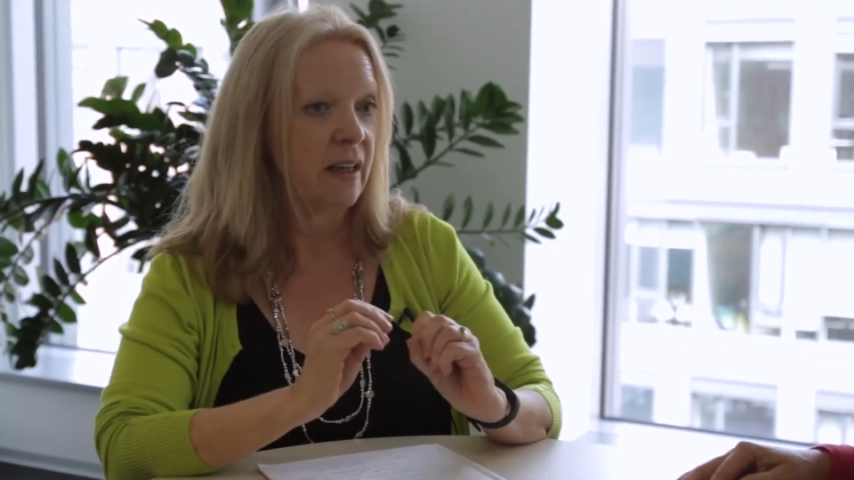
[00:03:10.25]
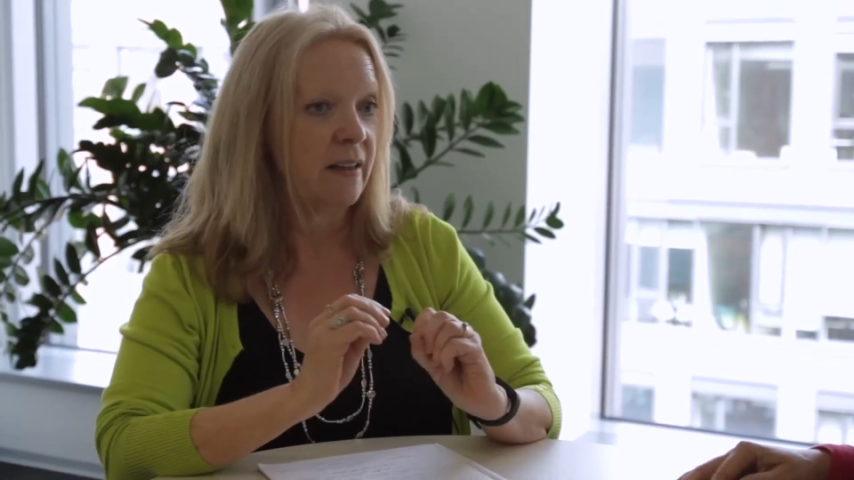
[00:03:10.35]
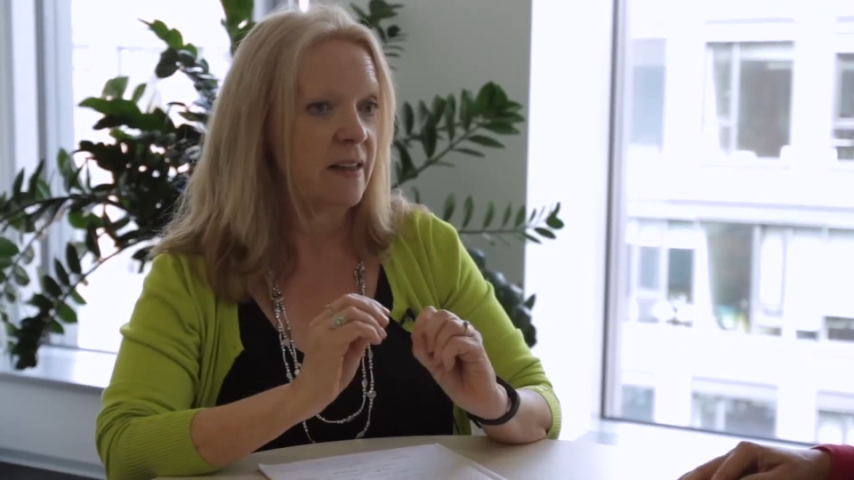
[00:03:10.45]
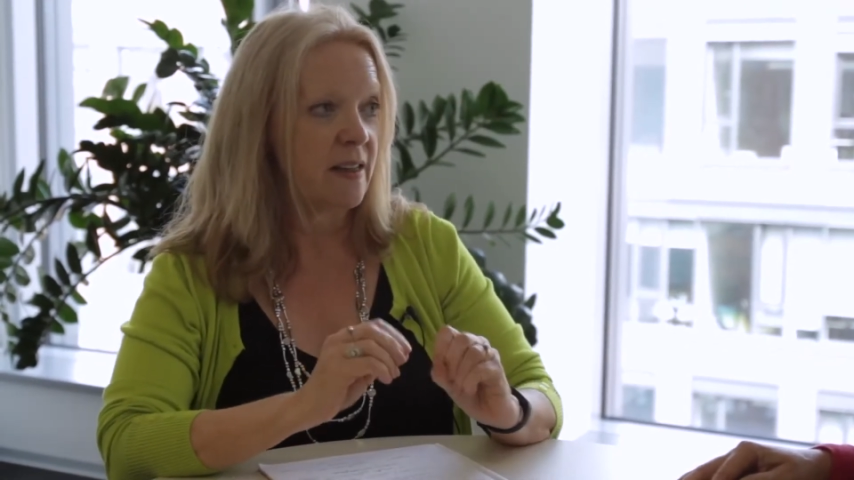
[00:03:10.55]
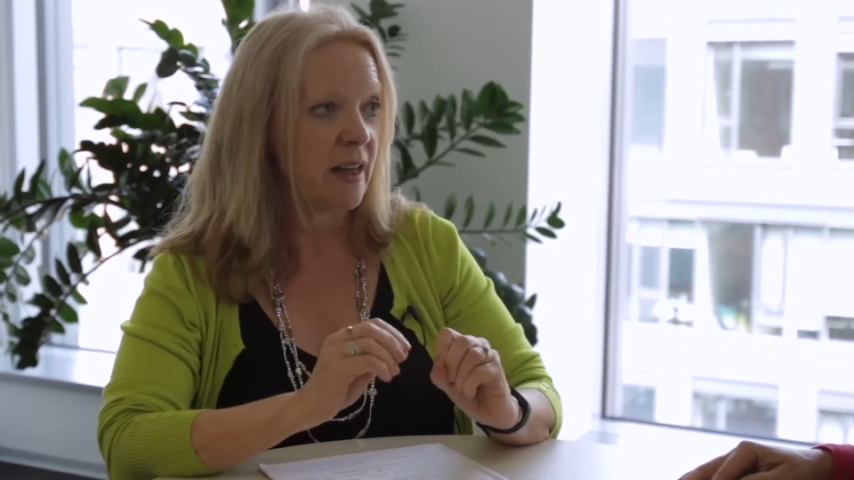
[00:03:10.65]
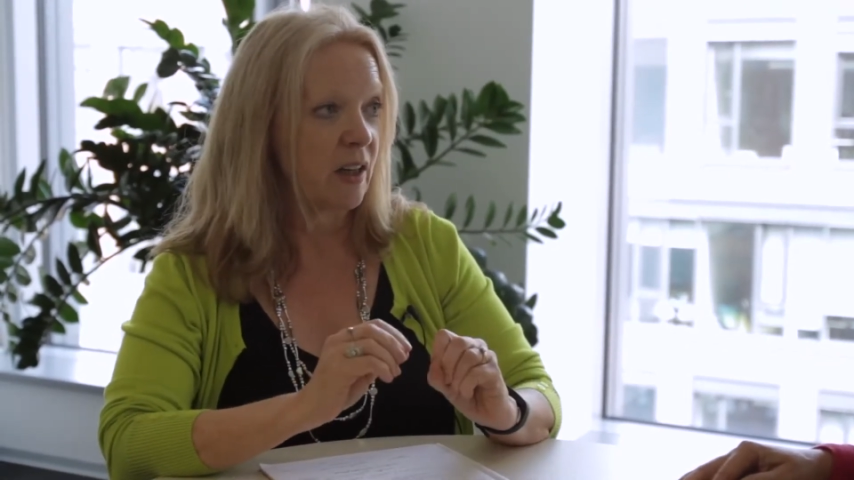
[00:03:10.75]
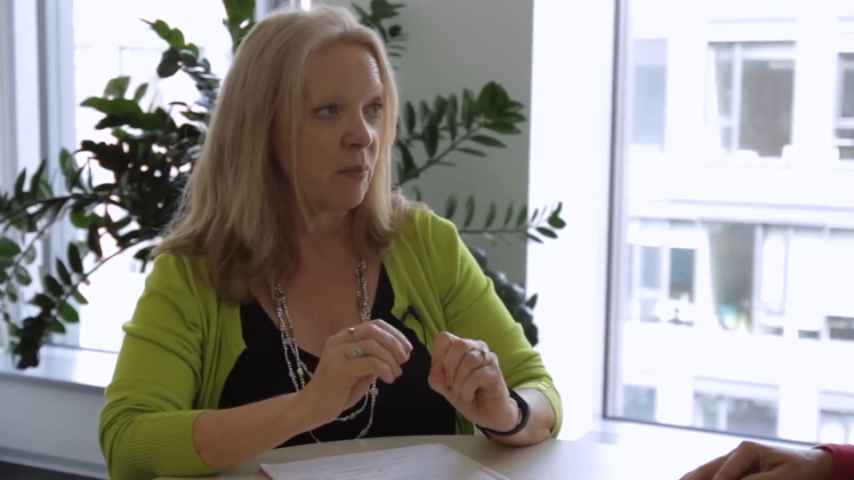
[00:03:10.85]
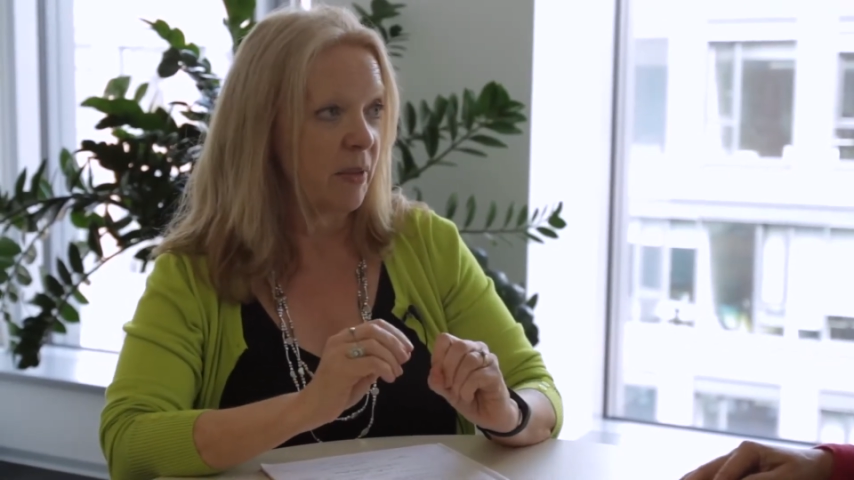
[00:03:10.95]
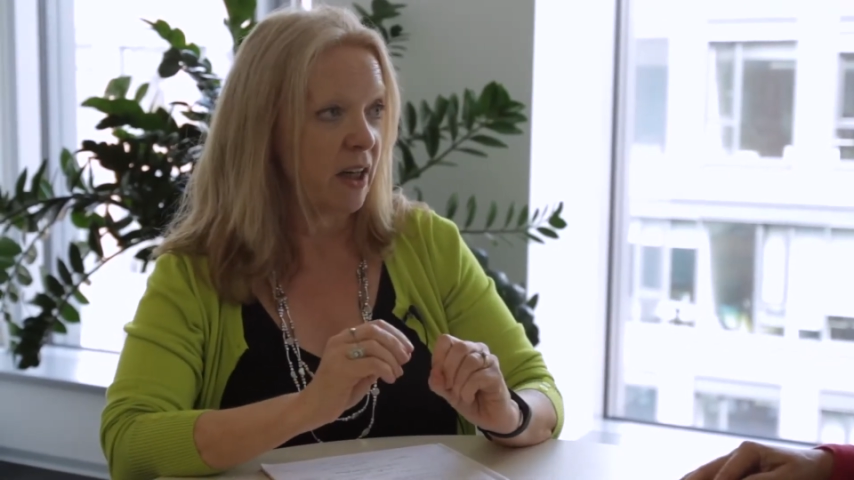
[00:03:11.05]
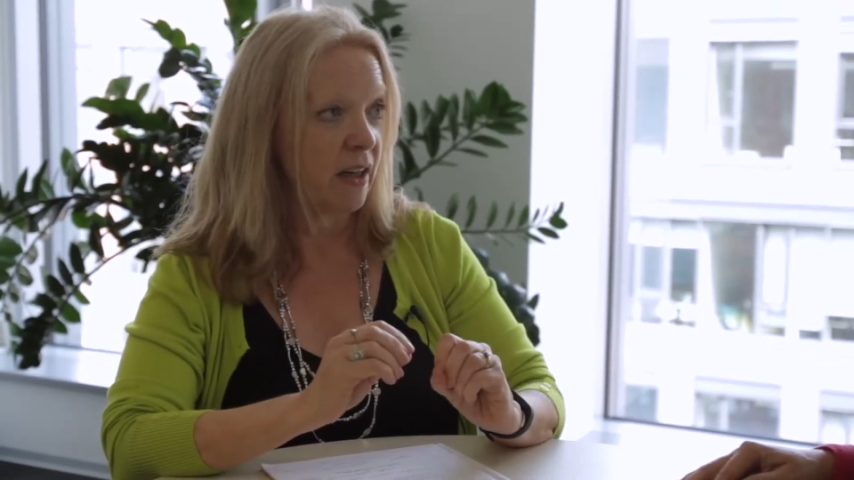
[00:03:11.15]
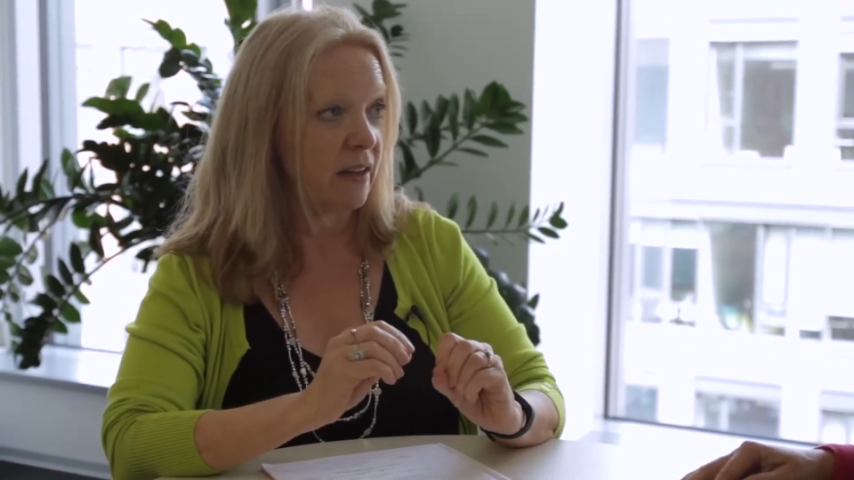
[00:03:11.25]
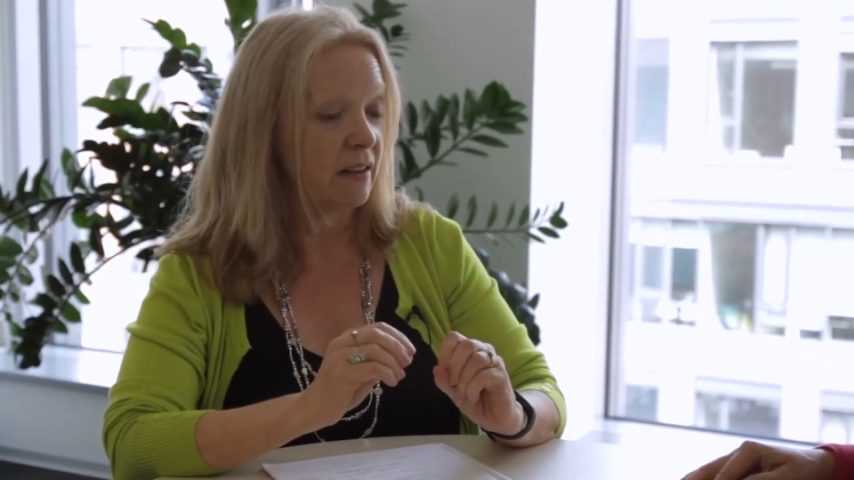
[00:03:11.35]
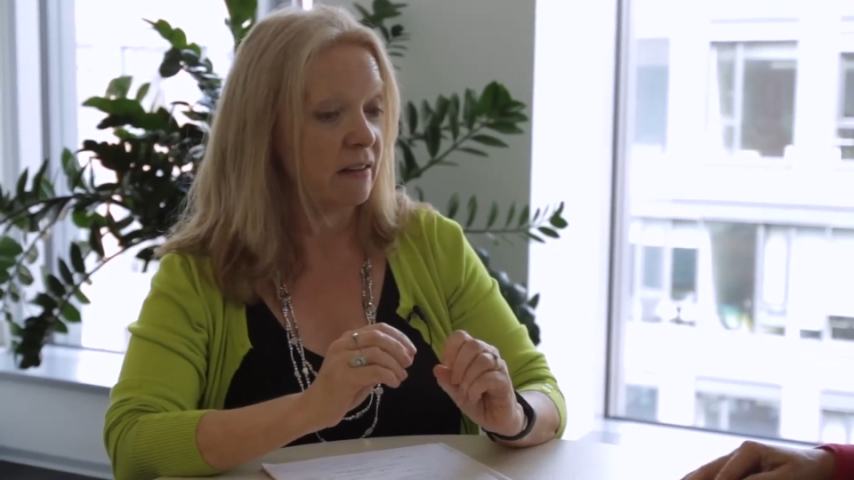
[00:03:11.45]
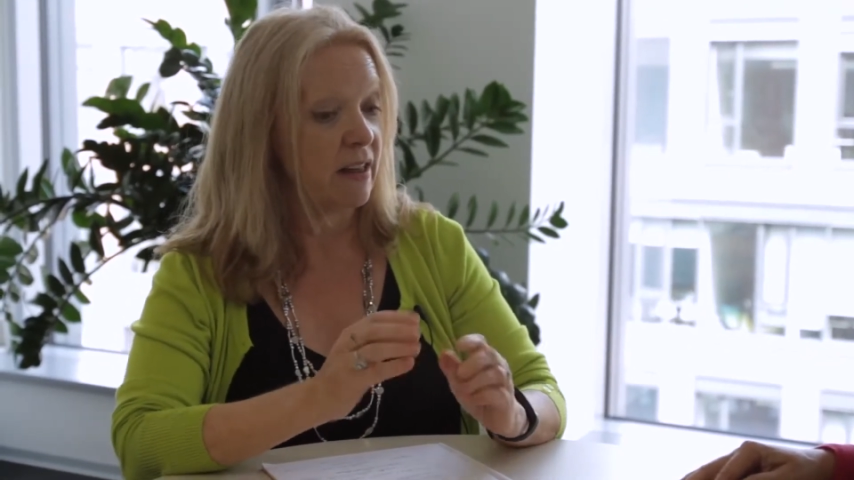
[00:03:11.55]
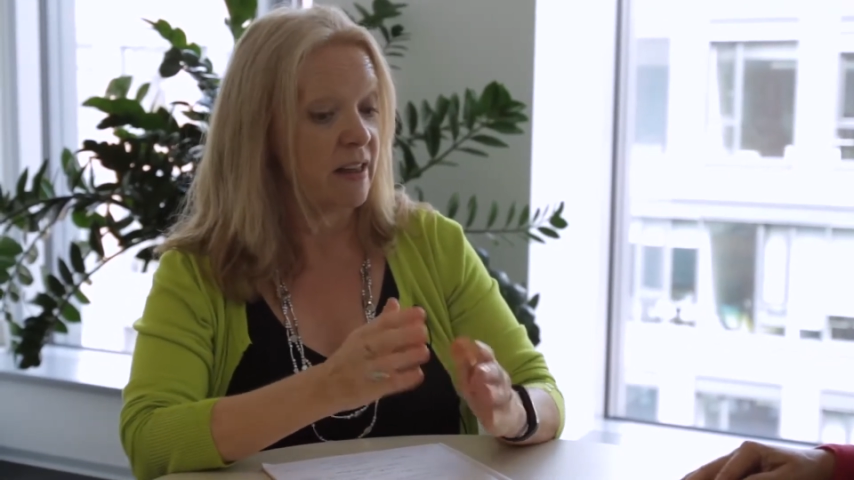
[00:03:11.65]
The second
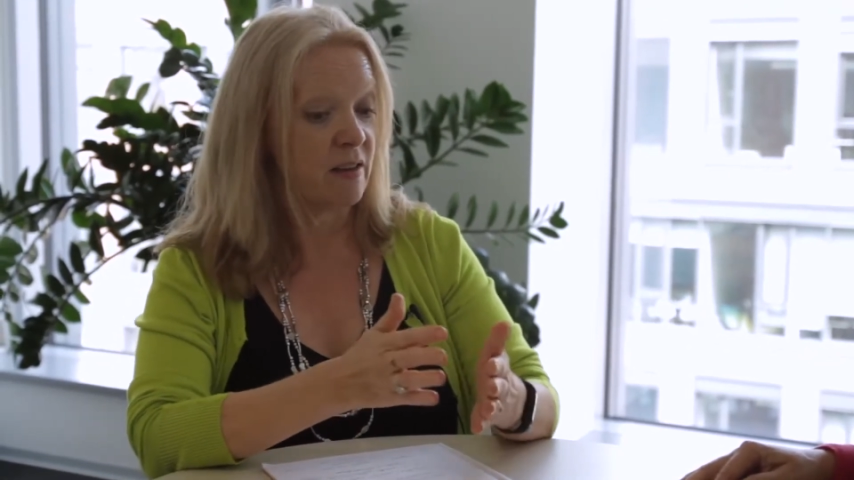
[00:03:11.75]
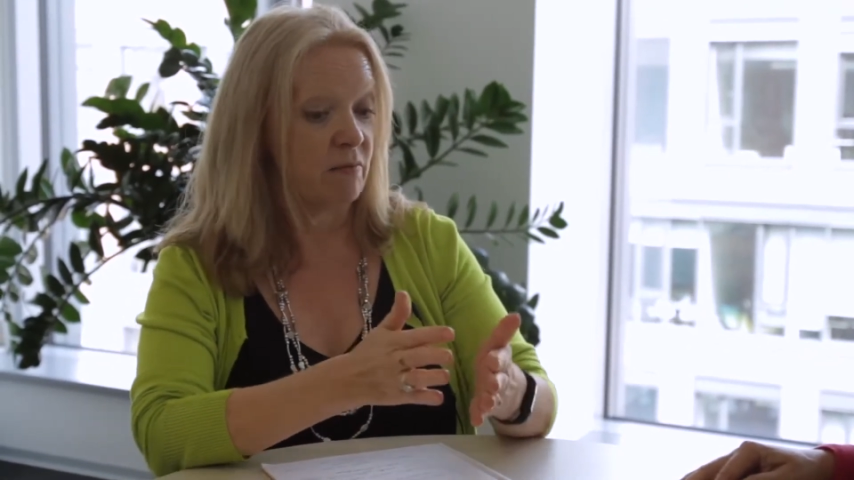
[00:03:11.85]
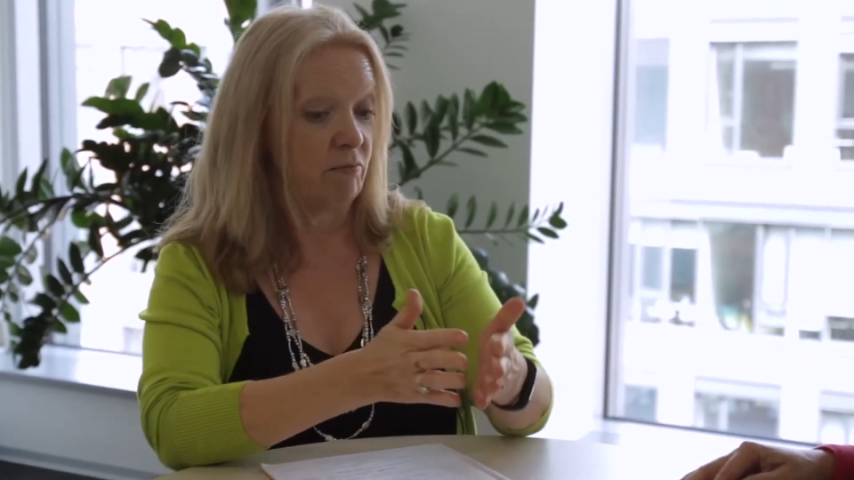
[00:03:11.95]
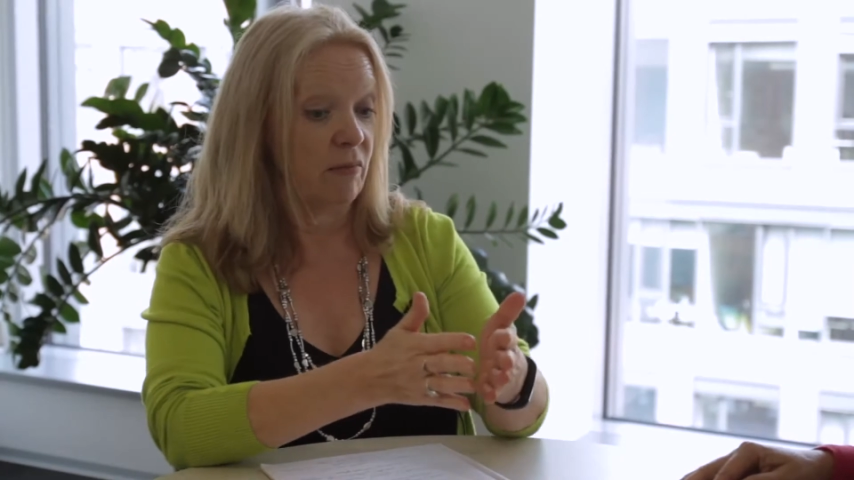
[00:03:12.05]
part is